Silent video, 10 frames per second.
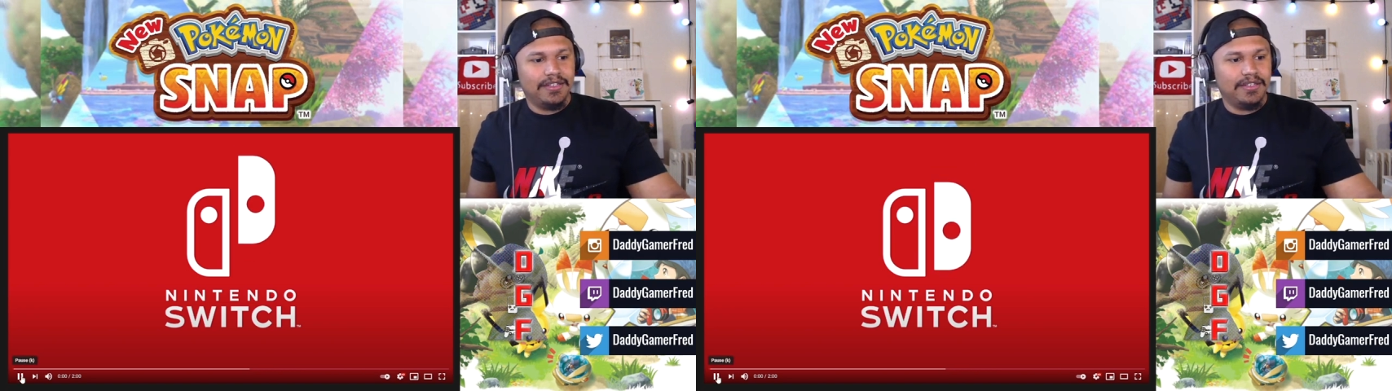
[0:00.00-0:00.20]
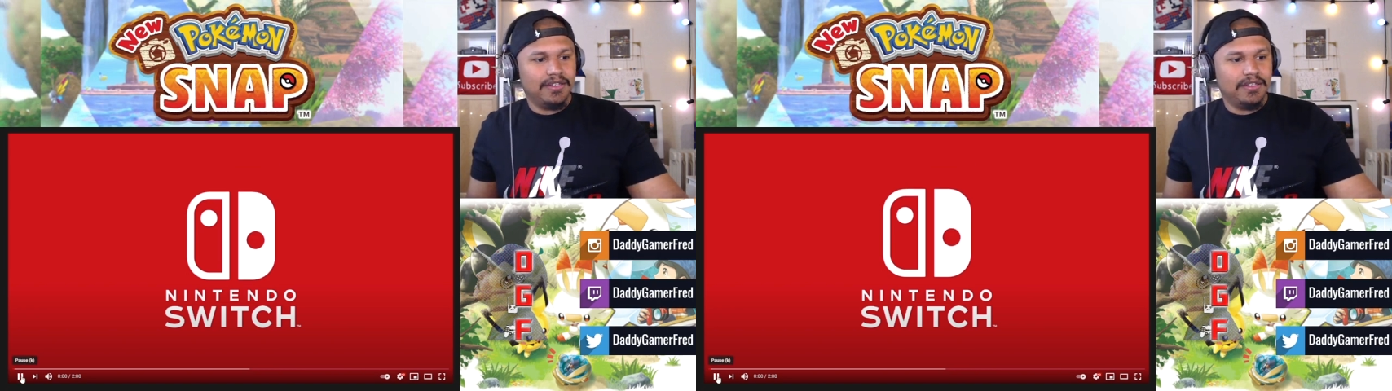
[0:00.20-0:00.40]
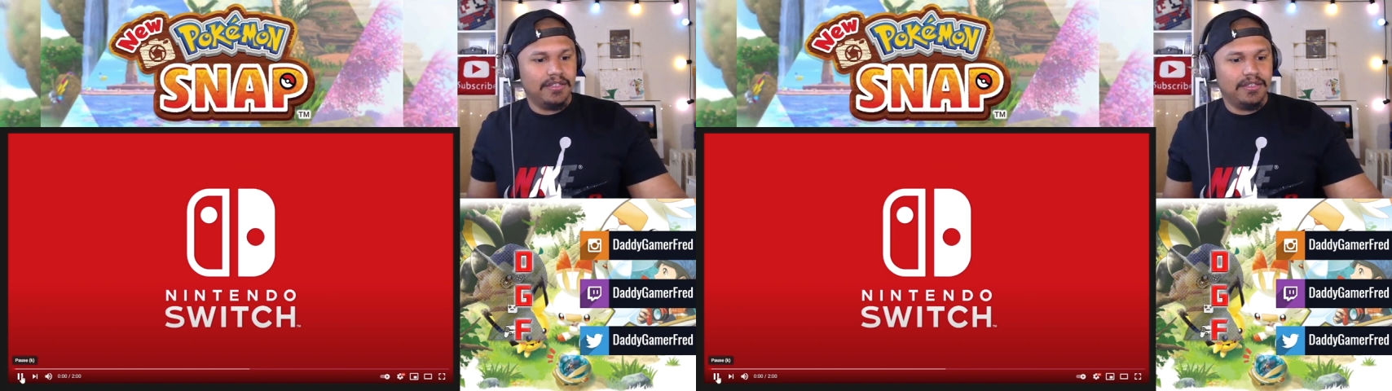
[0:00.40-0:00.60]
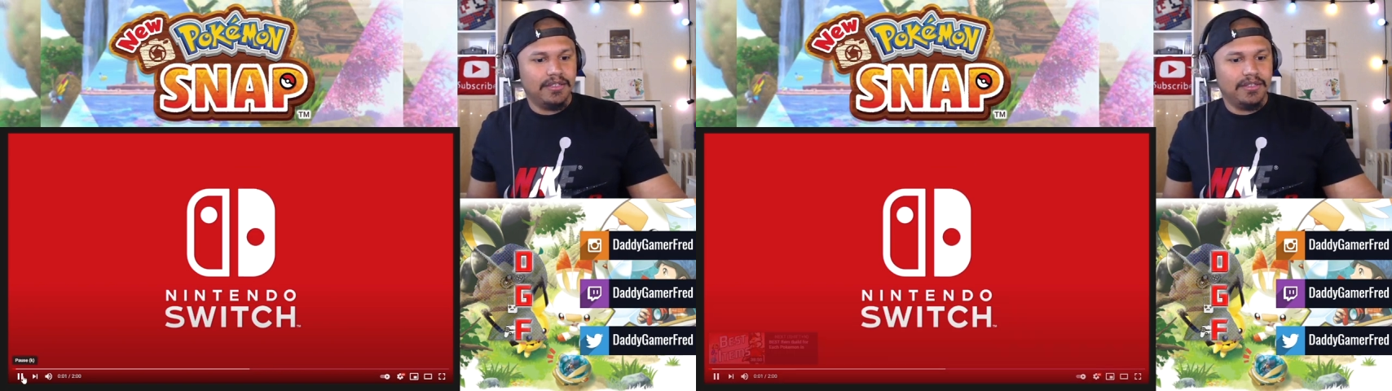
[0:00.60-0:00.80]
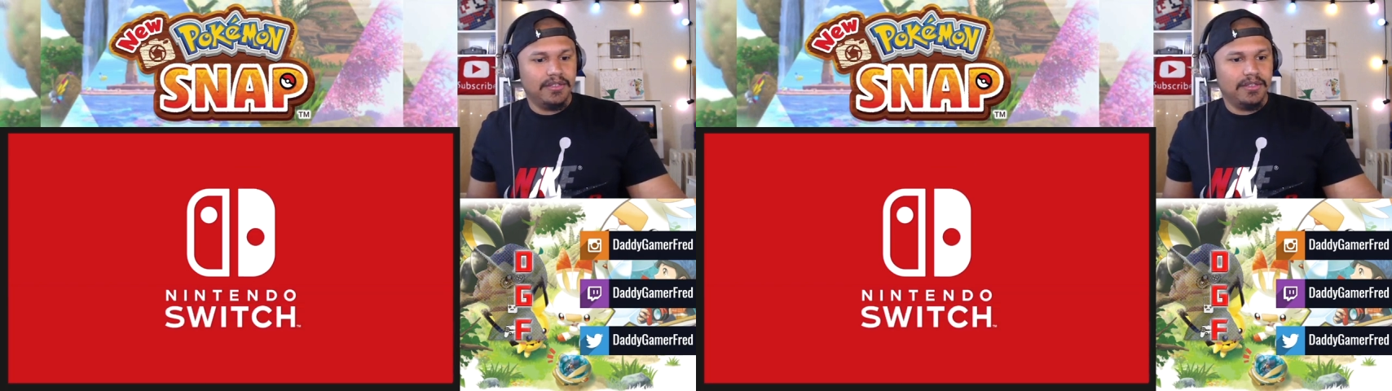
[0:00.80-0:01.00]

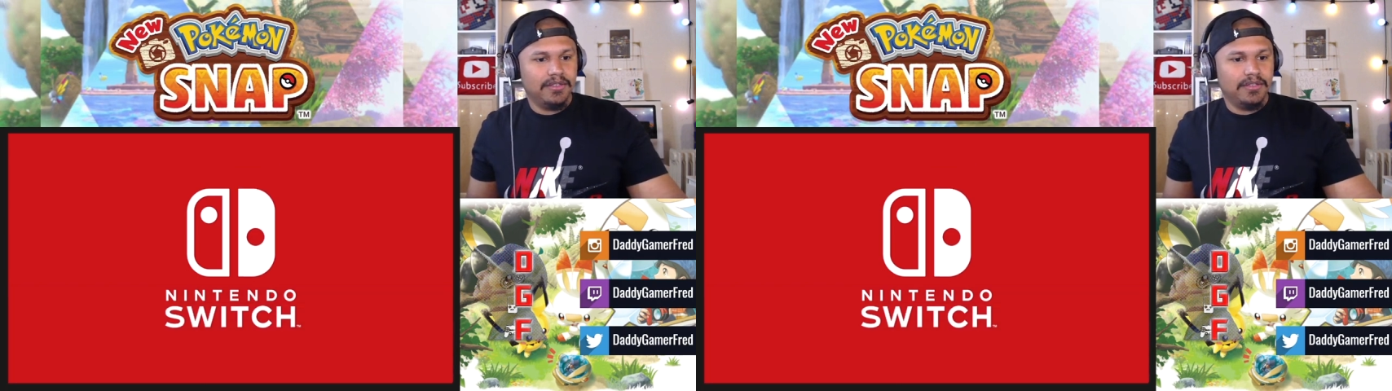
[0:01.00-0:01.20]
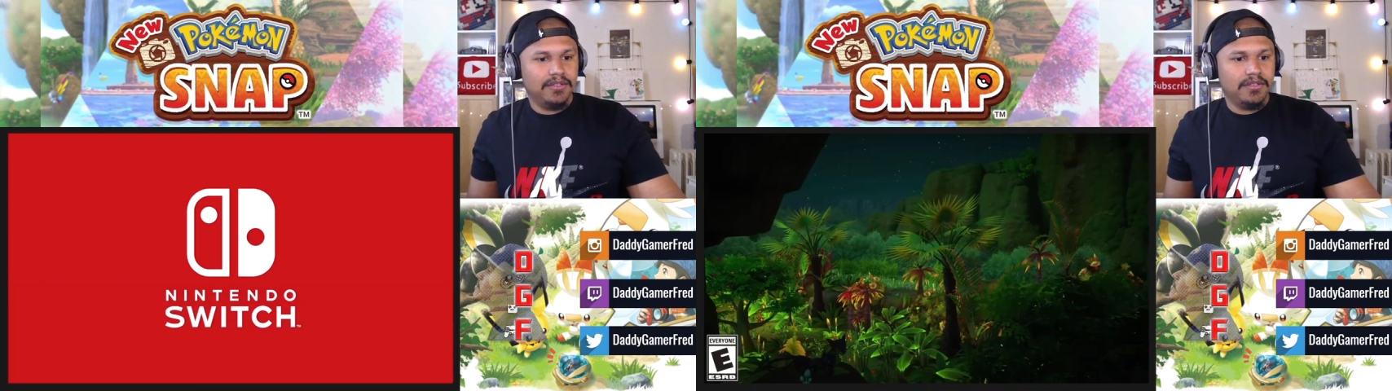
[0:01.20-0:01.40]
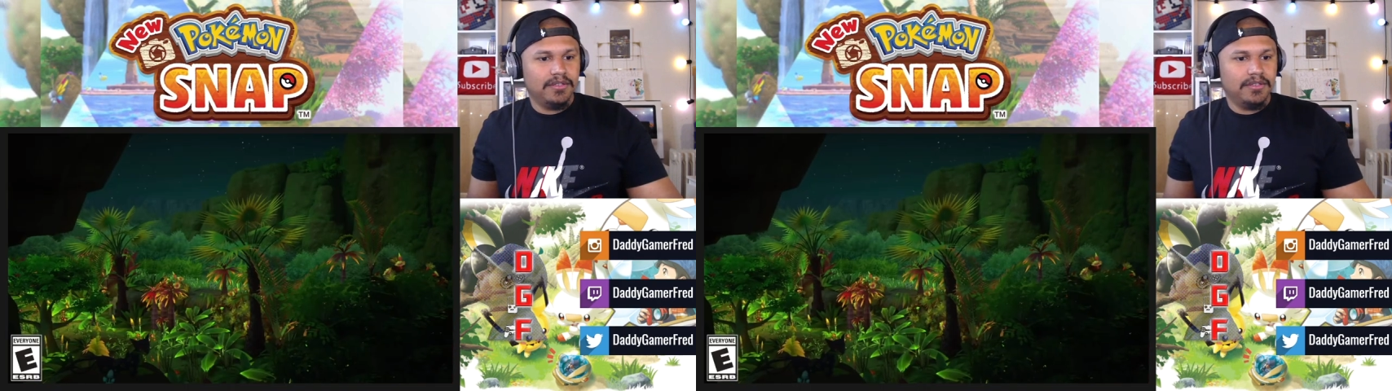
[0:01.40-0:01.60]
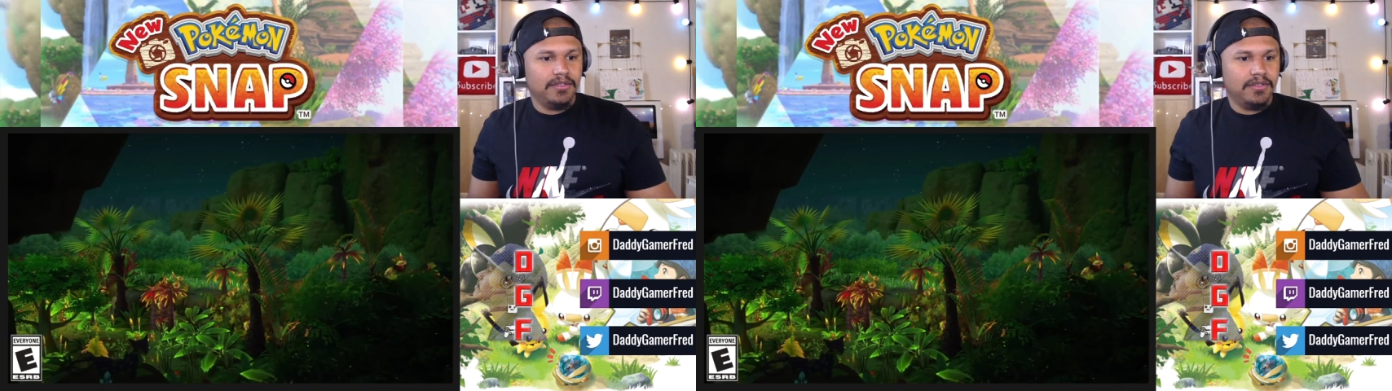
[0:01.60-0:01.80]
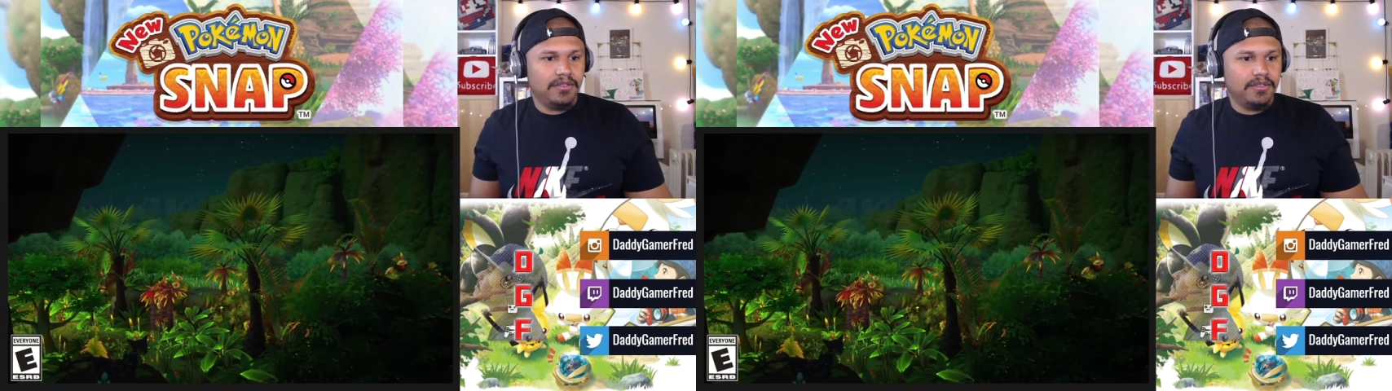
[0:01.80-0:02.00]

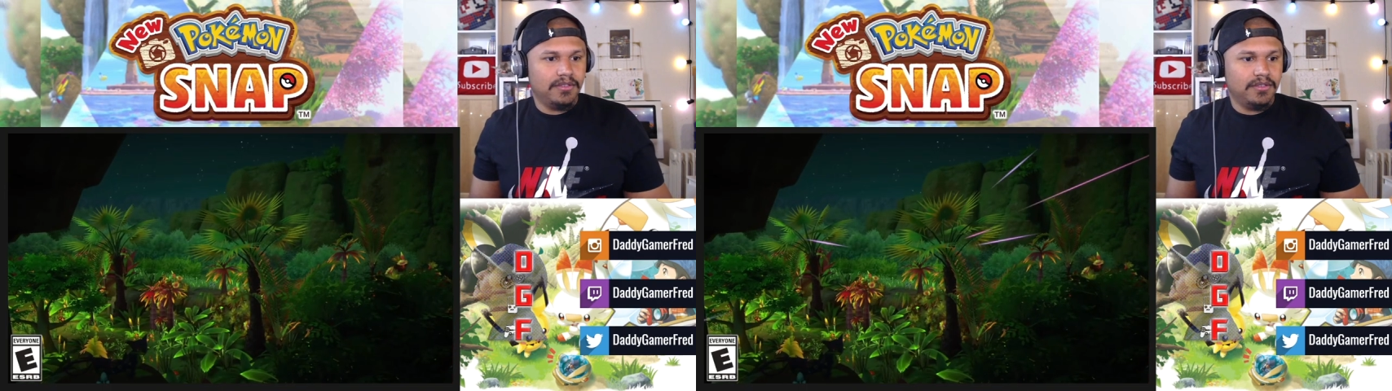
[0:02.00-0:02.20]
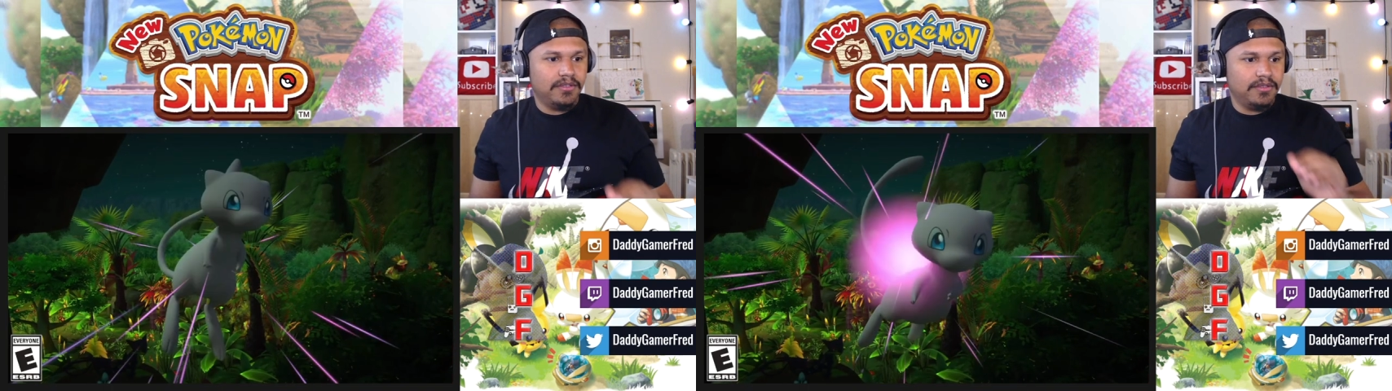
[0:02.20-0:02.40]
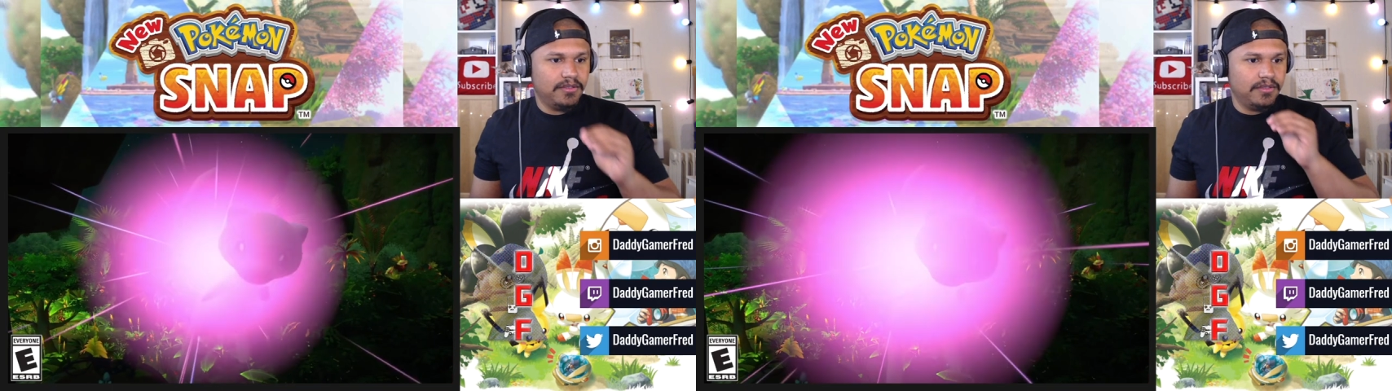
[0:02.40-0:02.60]
(no one is talking)